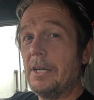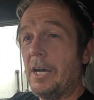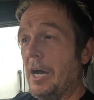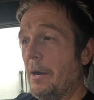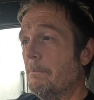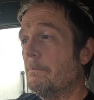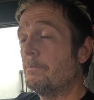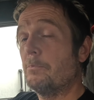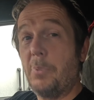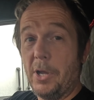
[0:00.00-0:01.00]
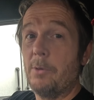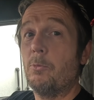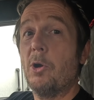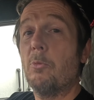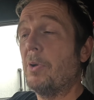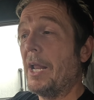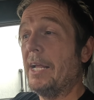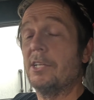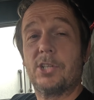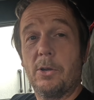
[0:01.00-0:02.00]
but it will
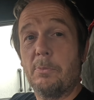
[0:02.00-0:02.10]
play, so